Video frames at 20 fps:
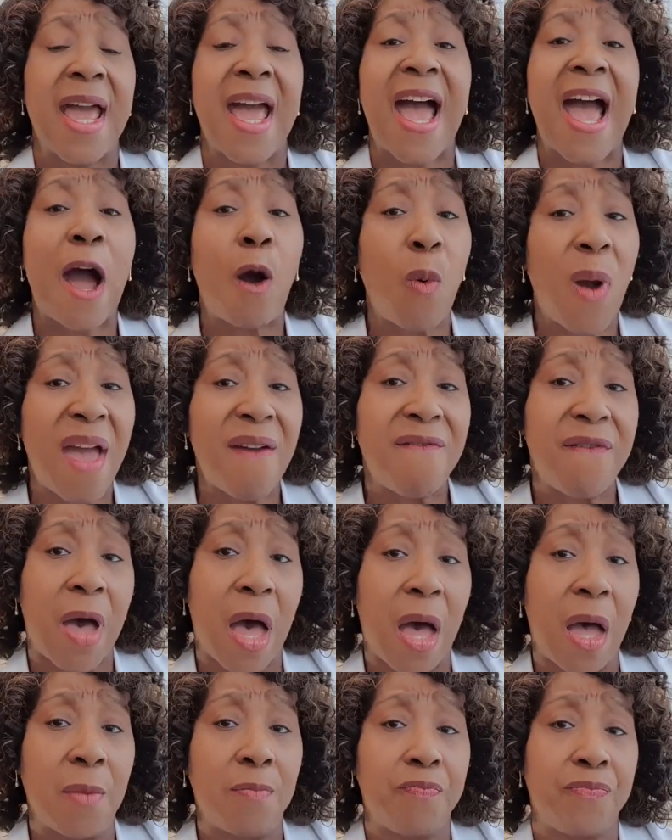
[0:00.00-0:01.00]

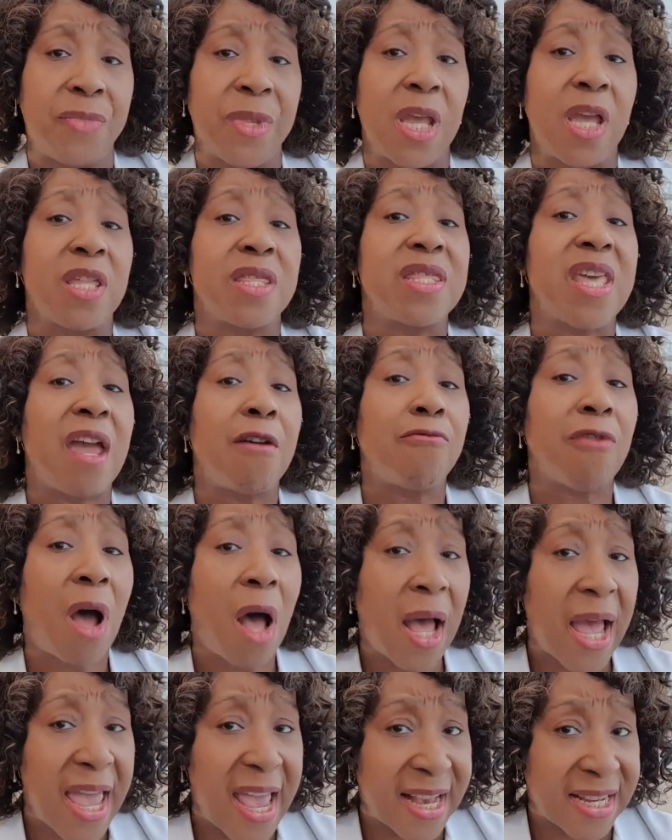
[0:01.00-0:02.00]
However, there
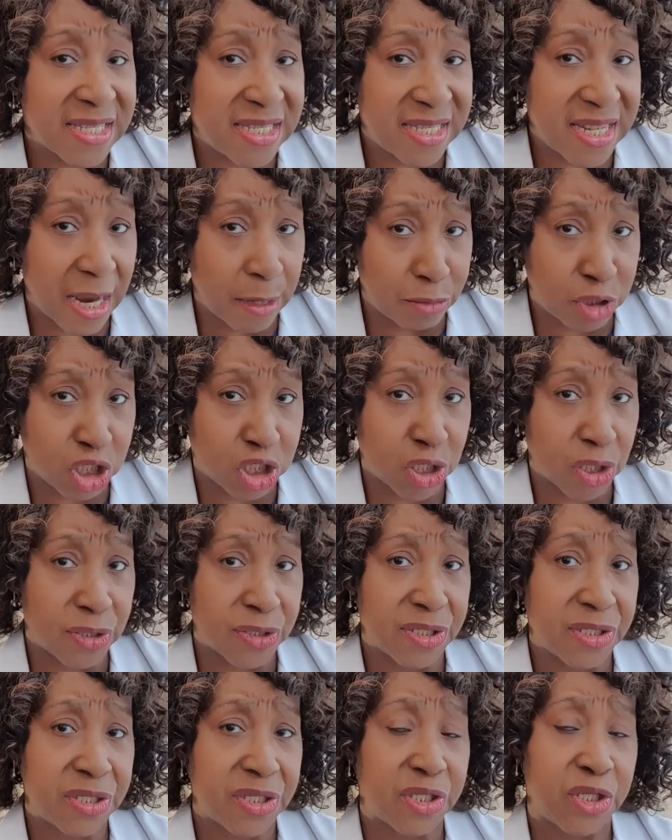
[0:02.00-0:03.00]
are
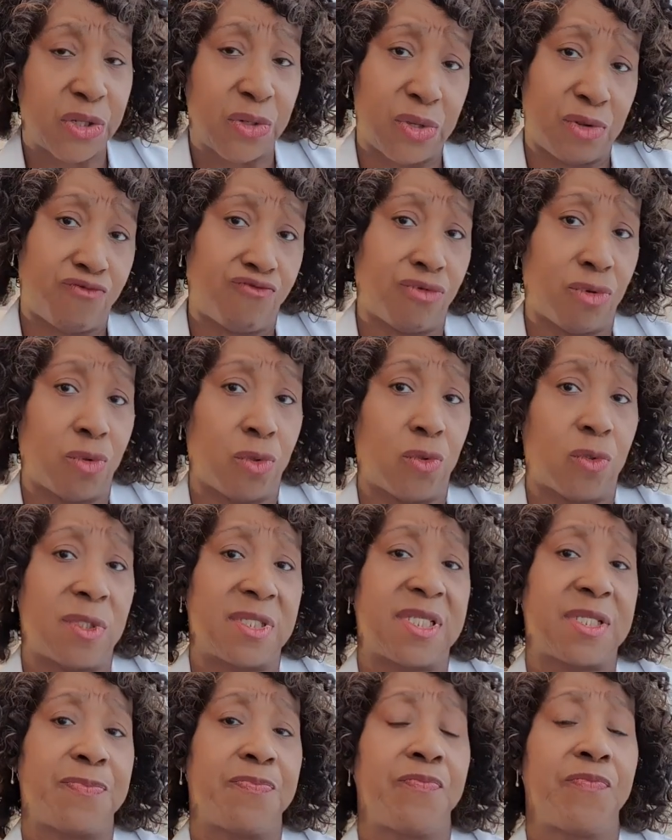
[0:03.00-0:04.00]
exceptions to the
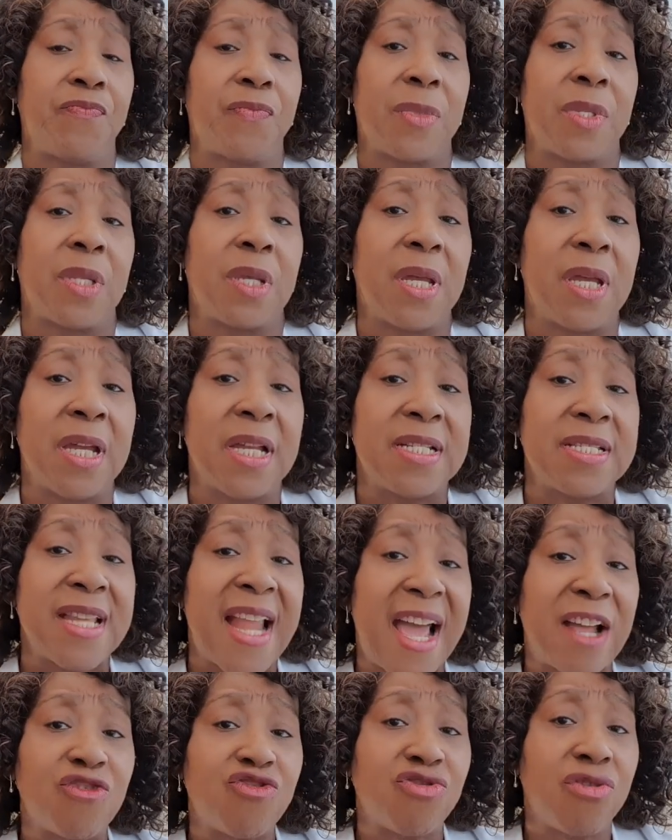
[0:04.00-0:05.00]
rules.
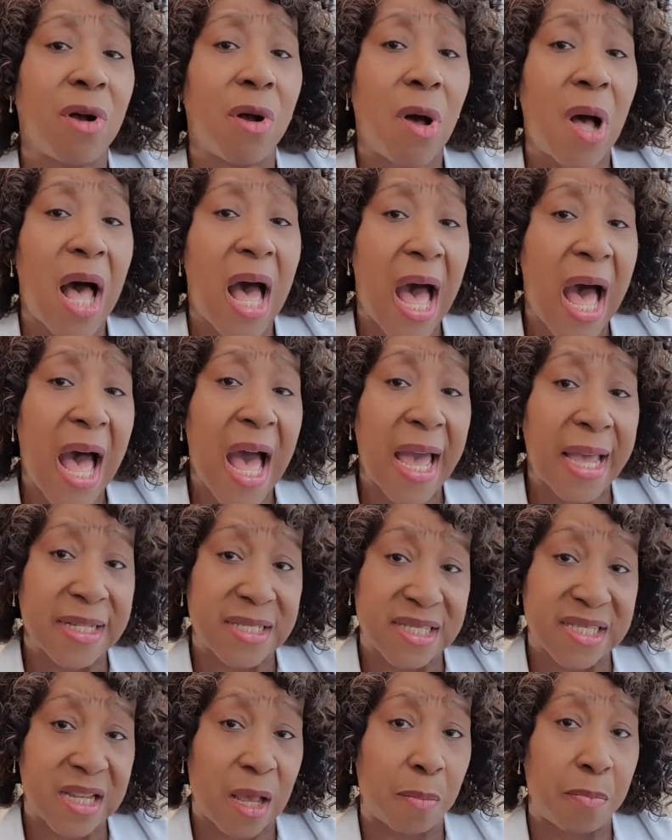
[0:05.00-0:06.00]
Natural
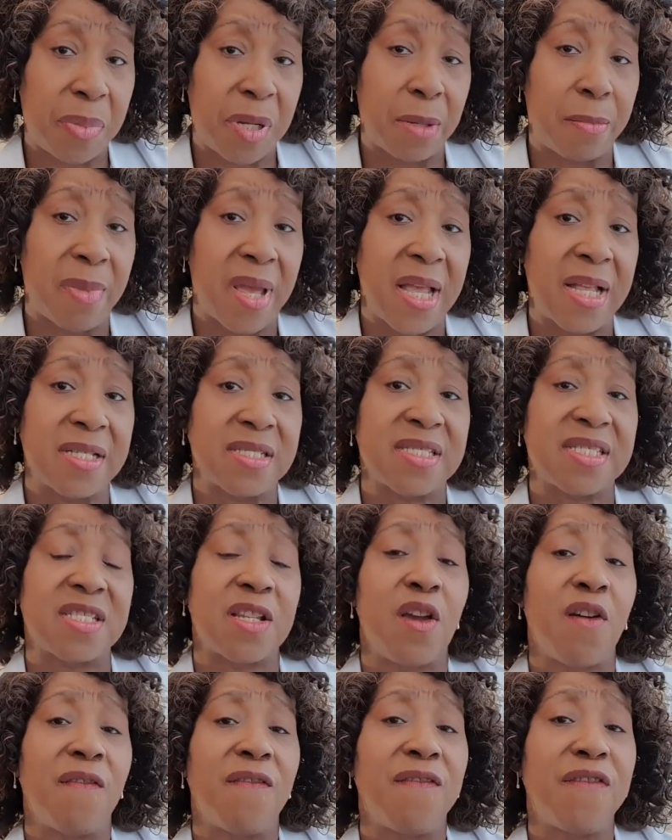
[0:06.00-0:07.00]
iron
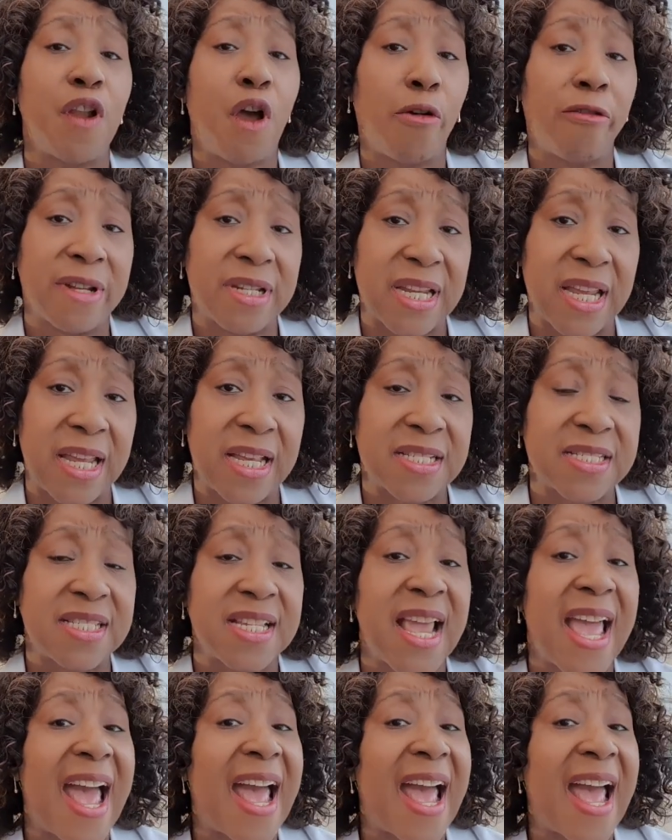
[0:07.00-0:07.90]
supplements, fluoridics